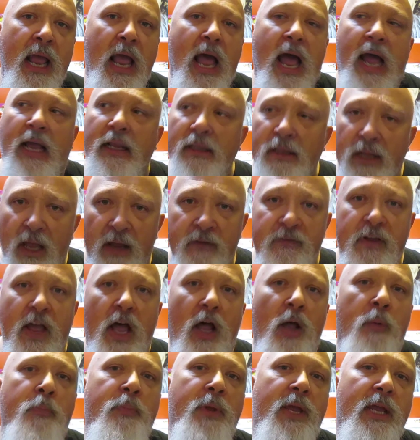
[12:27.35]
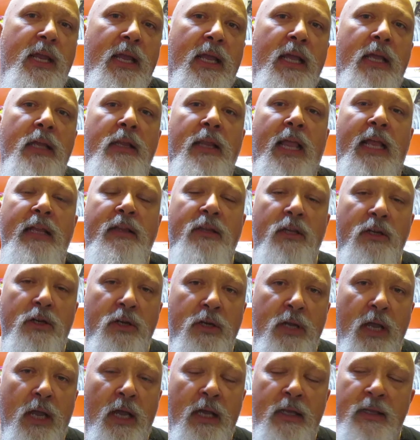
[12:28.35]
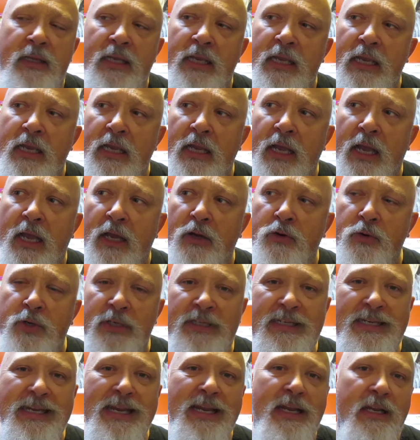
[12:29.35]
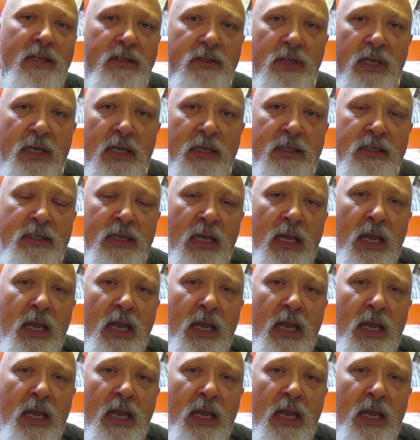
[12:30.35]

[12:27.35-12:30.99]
I love helping. Like the critique is